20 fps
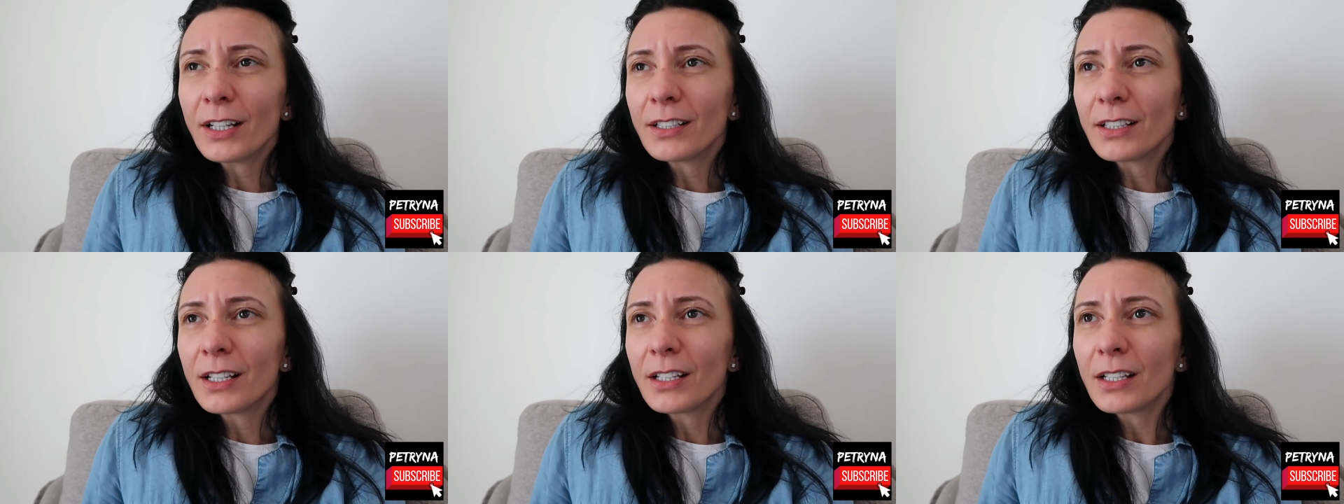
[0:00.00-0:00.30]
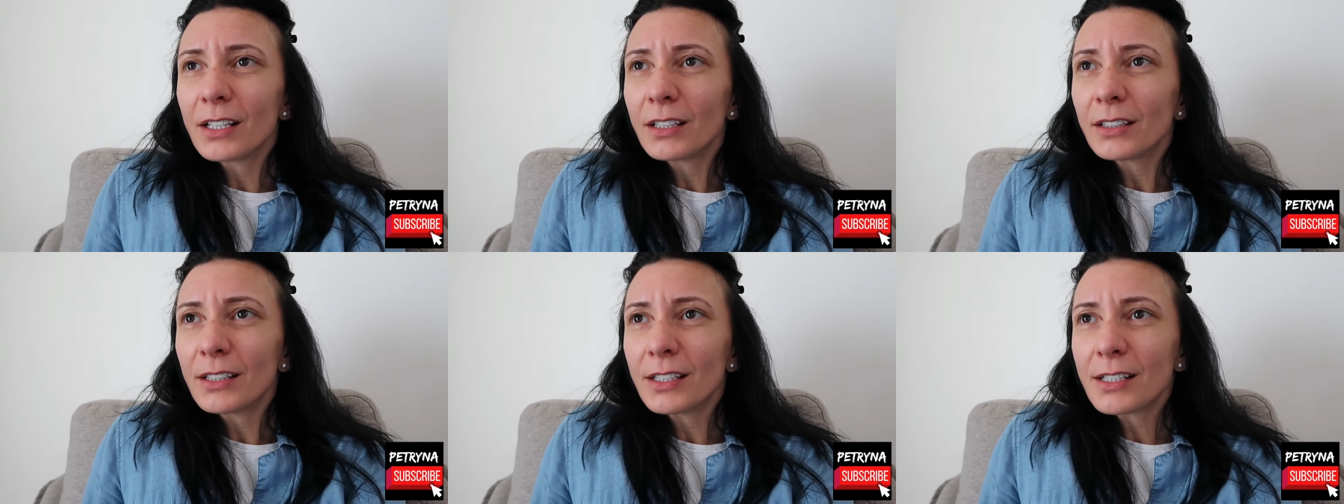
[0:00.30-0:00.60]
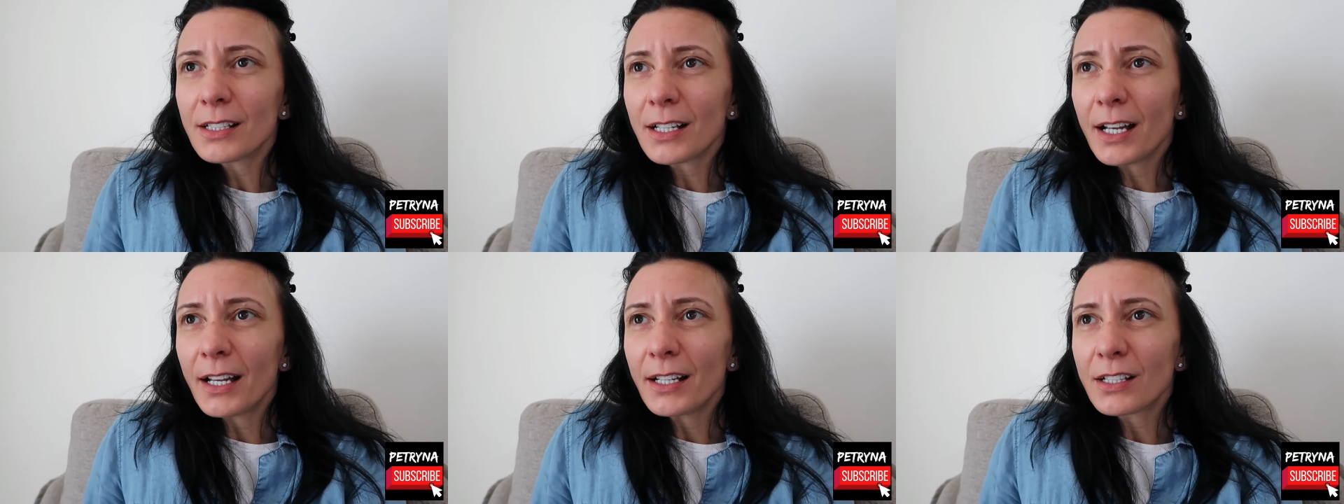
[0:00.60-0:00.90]
and then
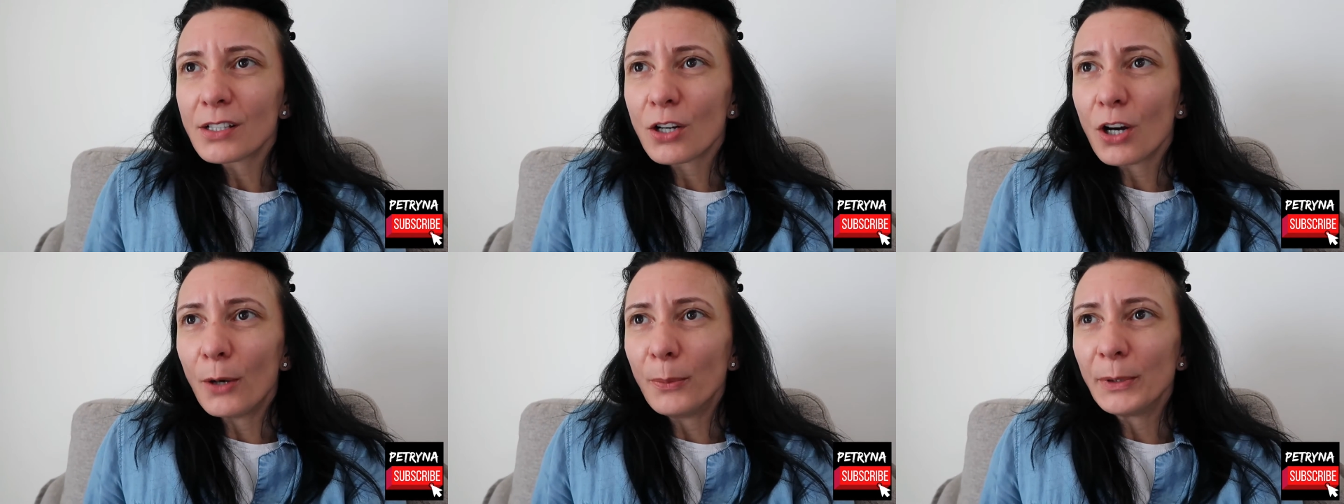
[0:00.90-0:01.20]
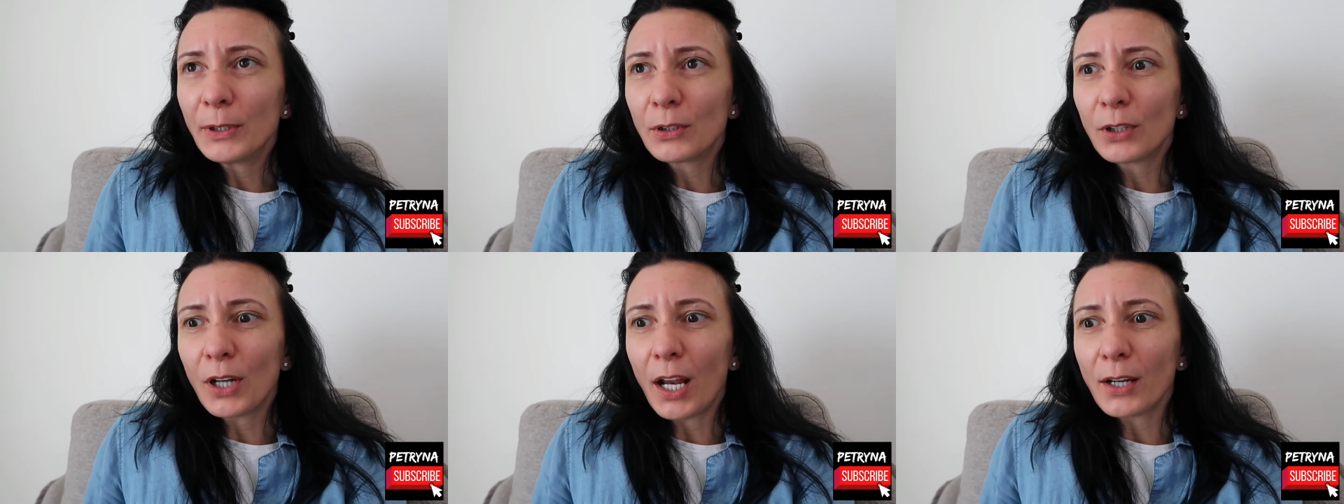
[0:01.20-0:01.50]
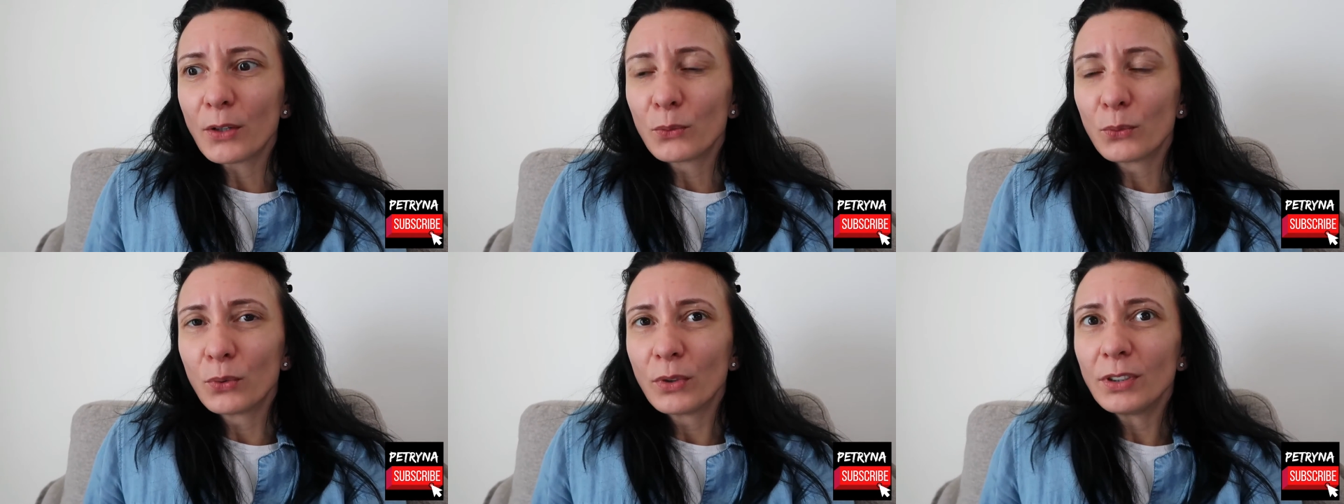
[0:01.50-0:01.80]
this guy's coming
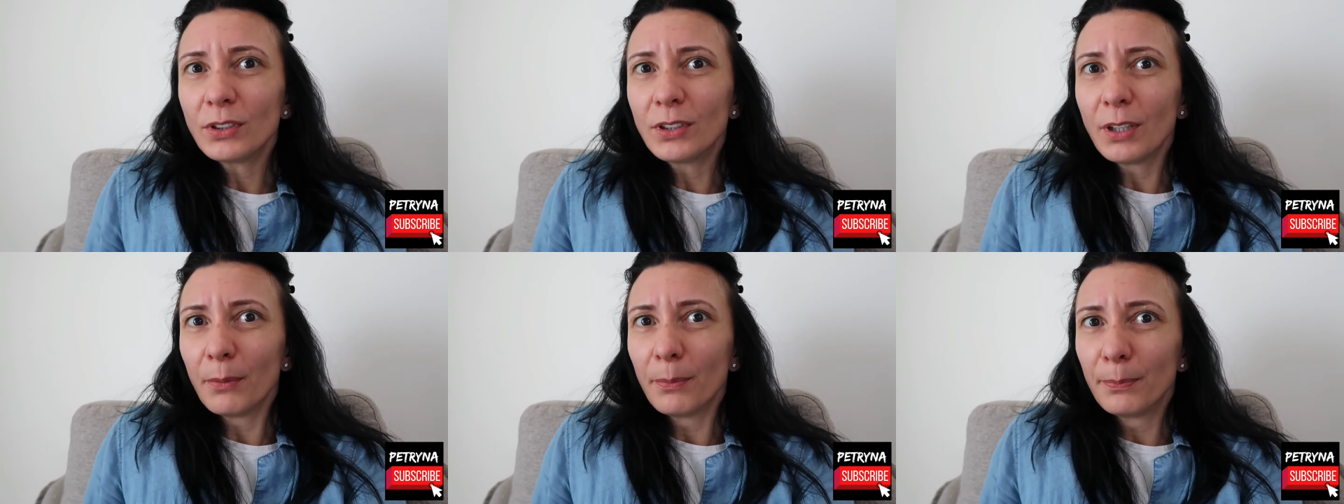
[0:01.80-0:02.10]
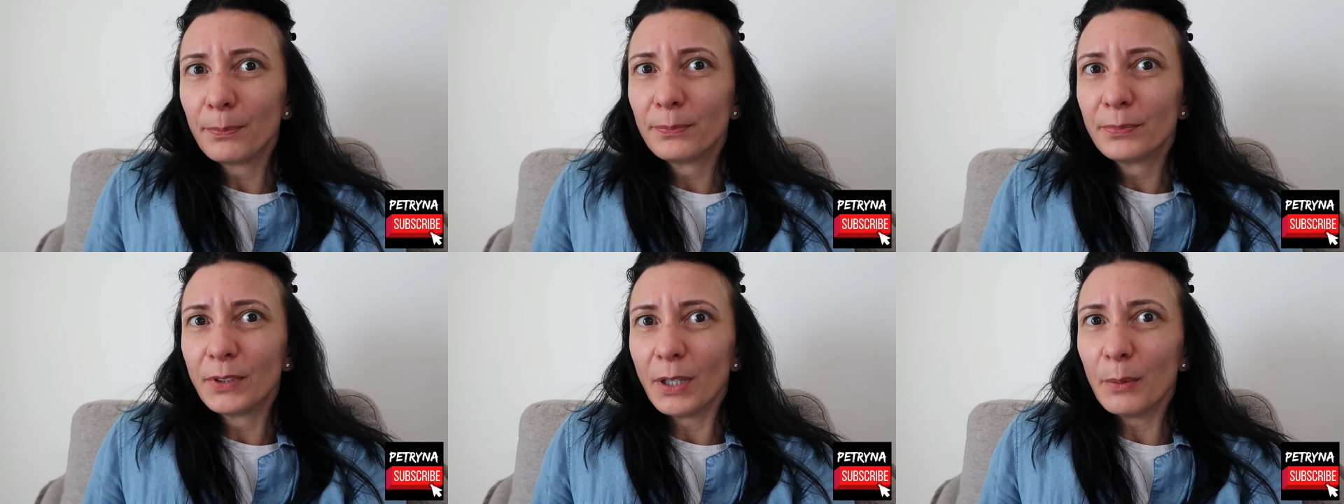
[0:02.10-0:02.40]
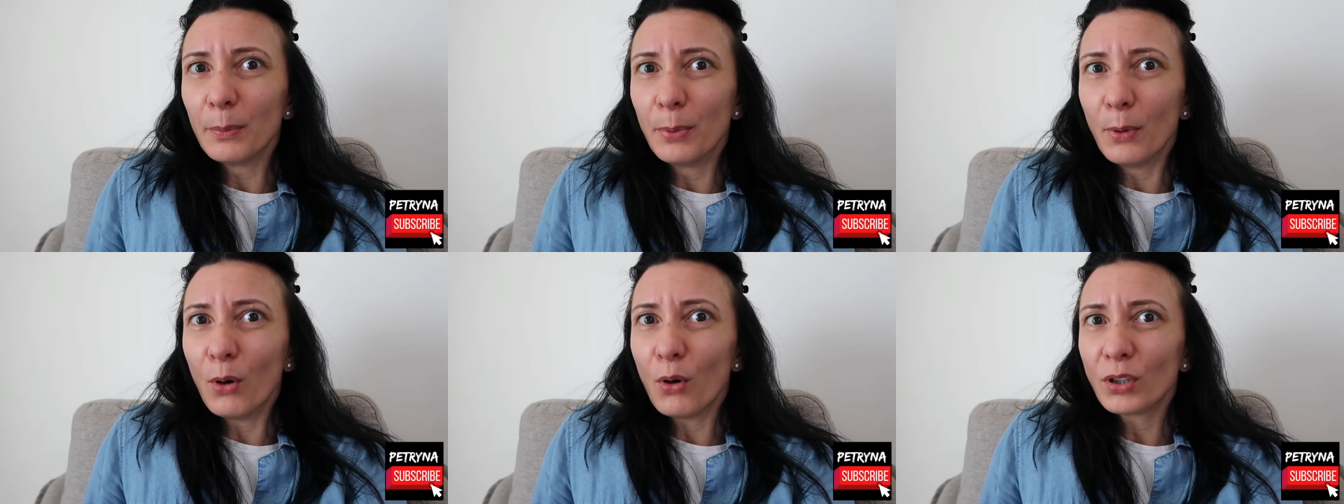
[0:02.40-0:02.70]
like with
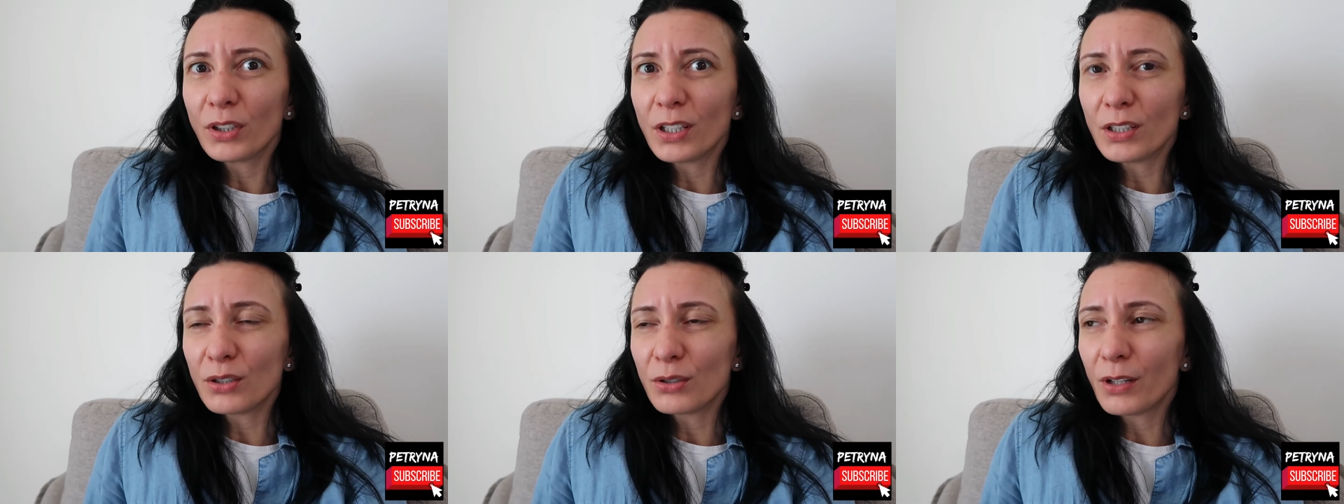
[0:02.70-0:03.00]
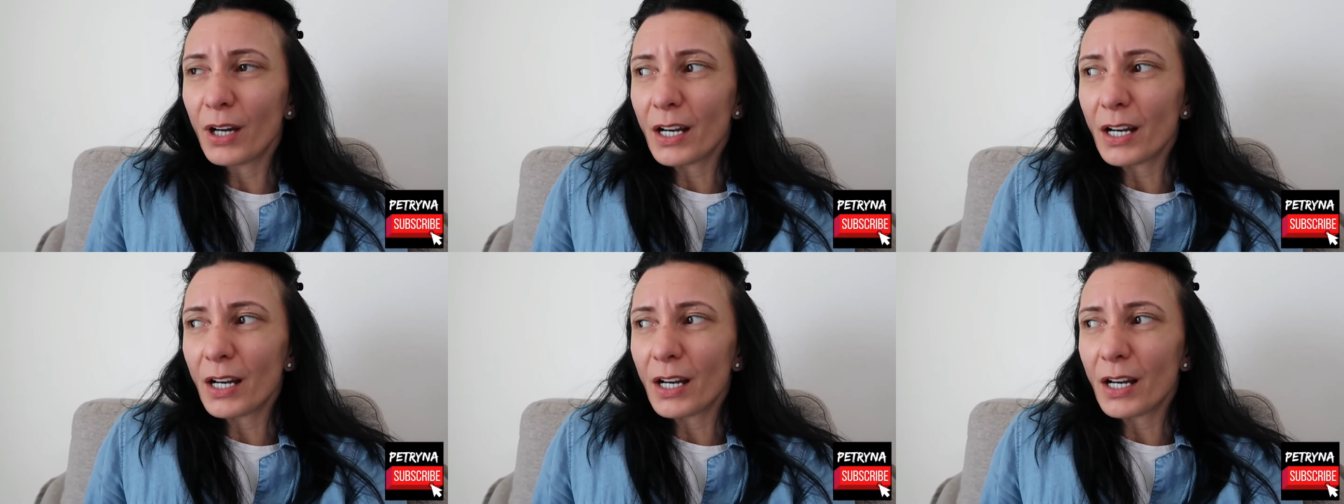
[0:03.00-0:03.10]
the bowl that you